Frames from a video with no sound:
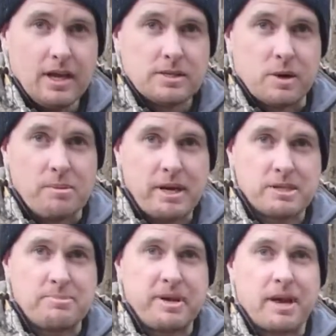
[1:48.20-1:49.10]
So I managed
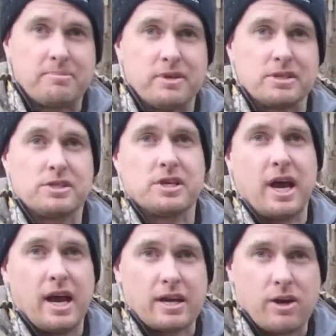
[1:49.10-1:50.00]
to pick up this
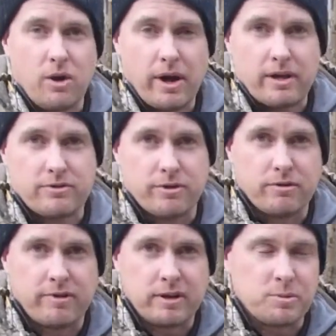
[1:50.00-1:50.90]
kayak through
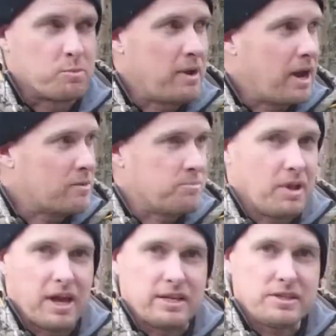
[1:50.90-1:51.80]
Facebook
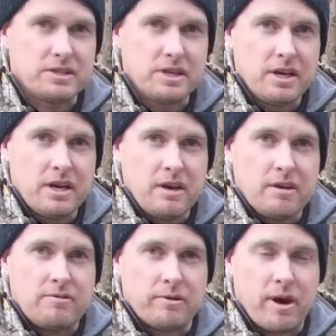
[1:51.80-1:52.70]
Marketplace
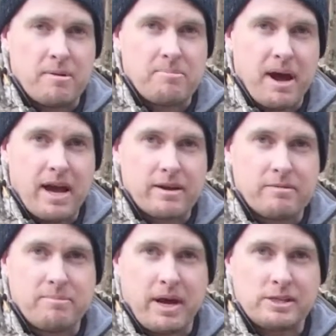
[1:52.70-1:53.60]
for a bargain
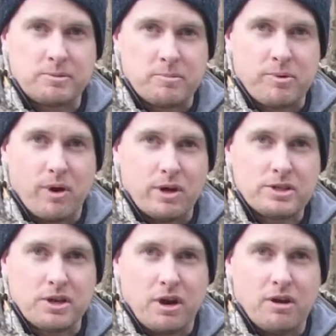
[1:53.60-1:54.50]
basement
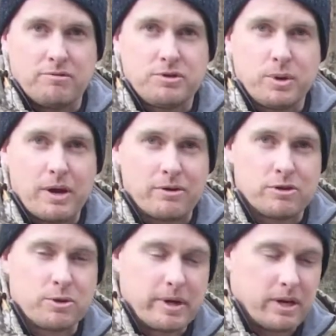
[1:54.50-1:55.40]
price of $220.
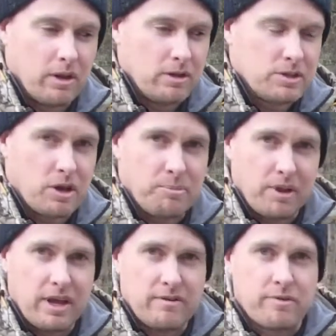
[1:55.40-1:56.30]
I
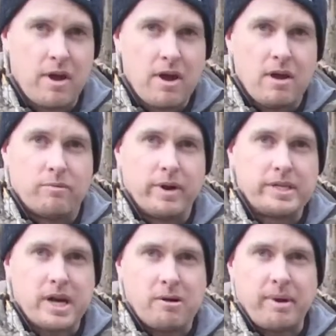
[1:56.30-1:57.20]
believe
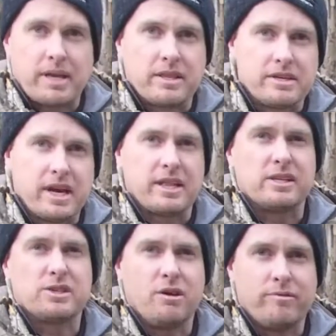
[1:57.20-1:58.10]
retail back in the day they
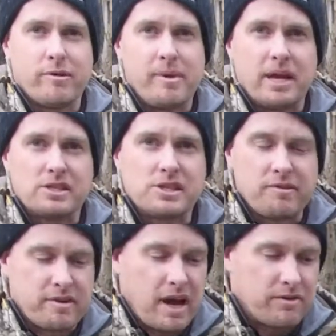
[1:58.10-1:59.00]
sold for about $700.